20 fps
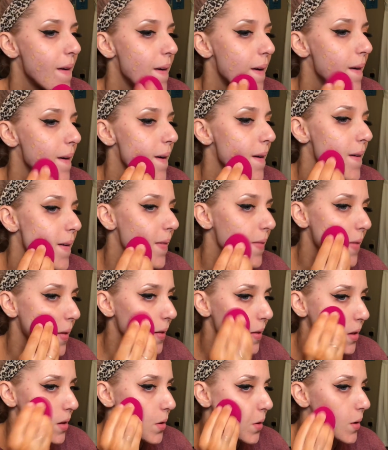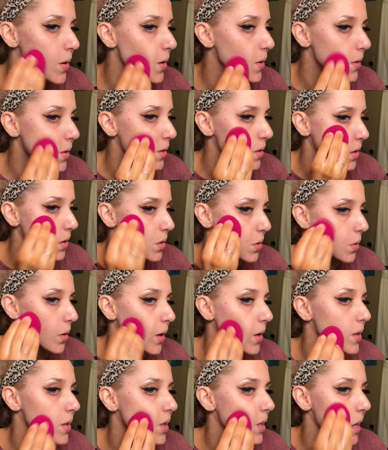Oh, and then Stella is
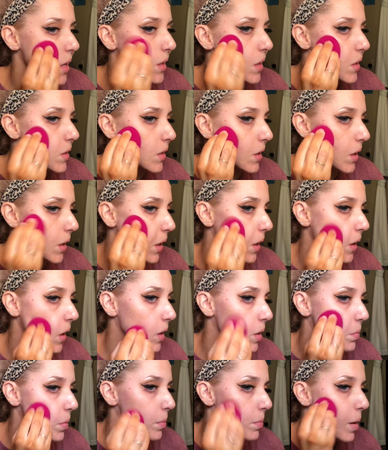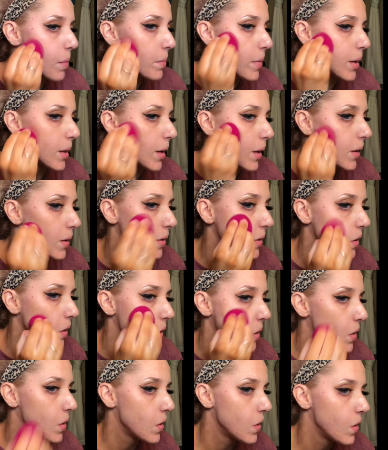gonna get all up in my
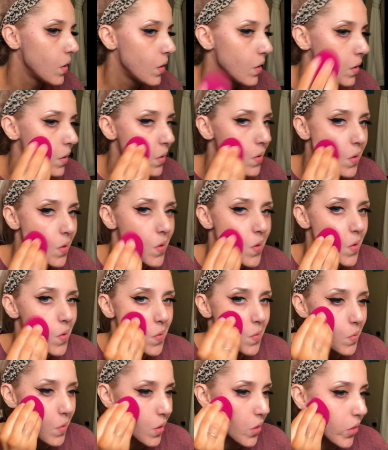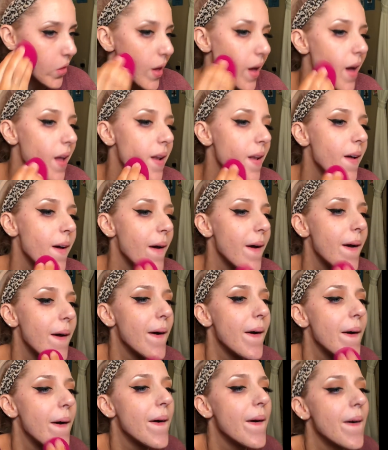business with it.
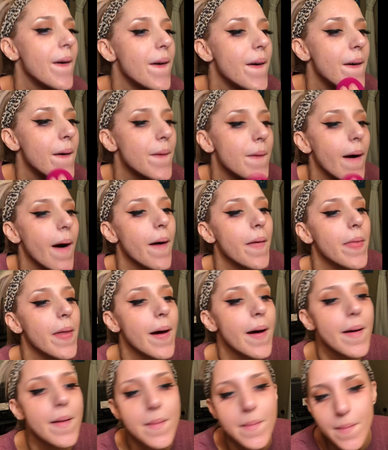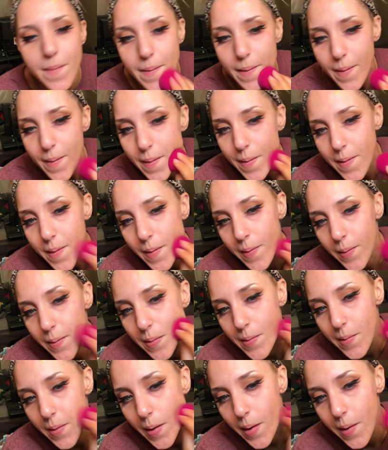Wow, that concealer
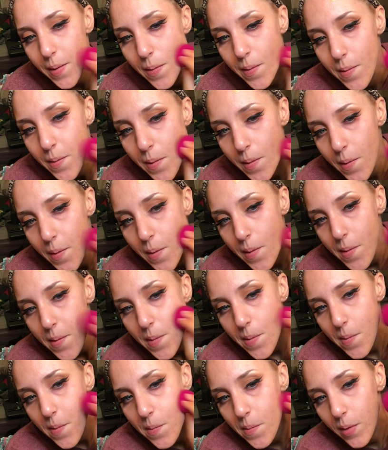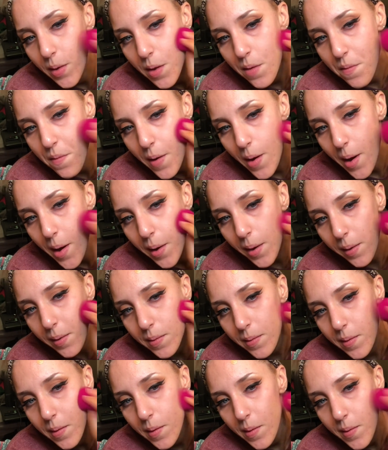dried really
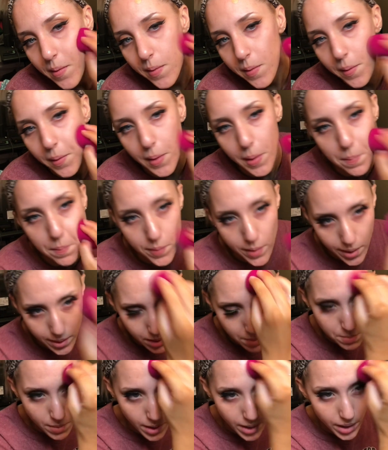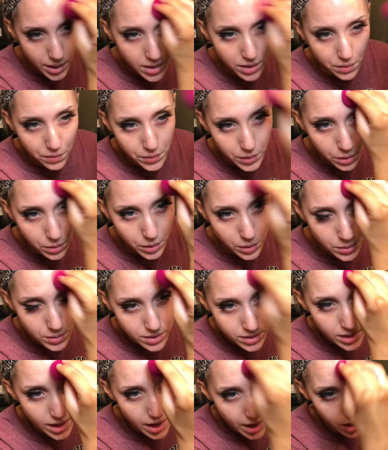fast. So keep that in mind if you
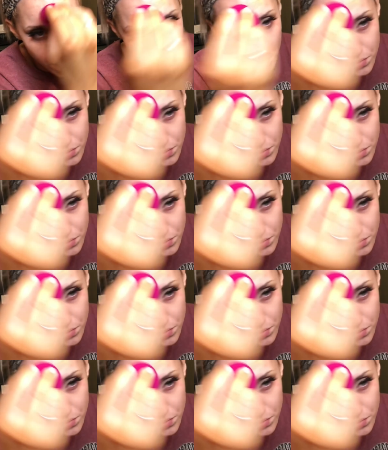use the e.l.f.